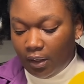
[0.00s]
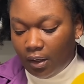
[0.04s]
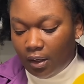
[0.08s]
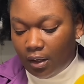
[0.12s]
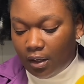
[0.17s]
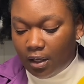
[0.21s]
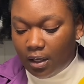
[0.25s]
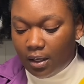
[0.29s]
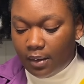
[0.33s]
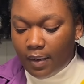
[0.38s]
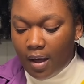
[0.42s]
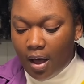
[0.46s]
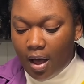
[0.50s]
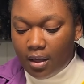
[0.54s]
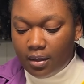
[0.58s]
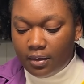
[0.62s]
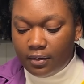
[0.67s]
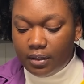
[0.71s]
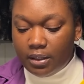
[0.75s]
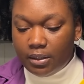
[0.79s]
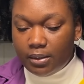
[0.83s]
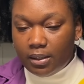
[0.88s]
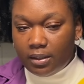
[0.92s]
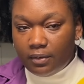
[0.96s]
All
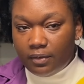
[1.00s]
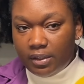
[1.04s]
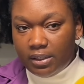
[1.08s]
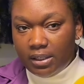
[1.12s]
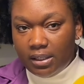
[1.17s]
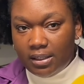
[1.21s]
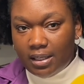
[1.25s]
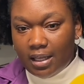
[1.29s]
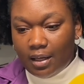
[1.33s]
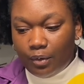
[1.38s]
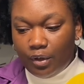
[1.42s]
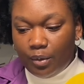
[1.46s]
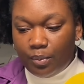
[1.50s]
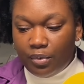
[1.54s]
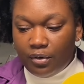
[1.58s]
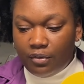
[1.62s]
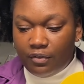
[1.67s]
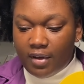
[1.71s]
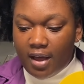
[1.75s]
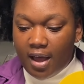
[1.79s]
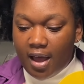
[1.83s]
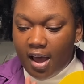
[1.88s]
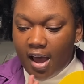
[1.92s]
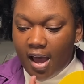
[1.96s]
of the services that we
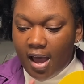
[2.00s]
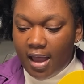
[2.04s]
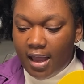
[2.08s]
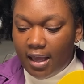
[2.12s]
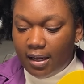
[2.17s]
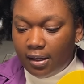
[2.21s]
provide,